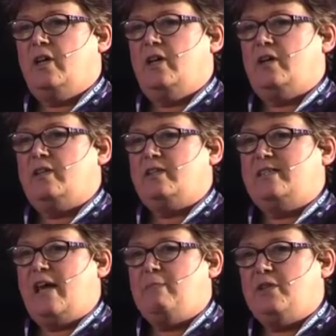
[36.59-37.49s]
uh,
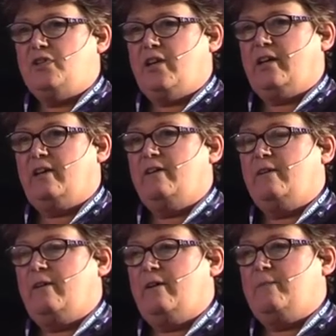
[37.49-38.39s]
damaging
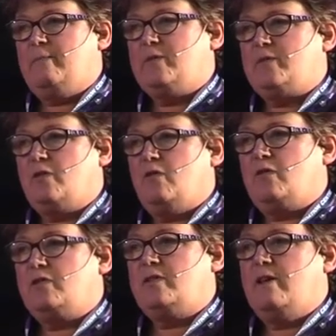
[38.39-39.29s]
um,
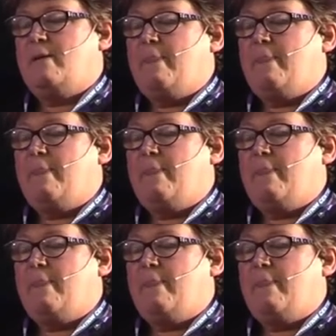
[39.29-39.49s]
stocks,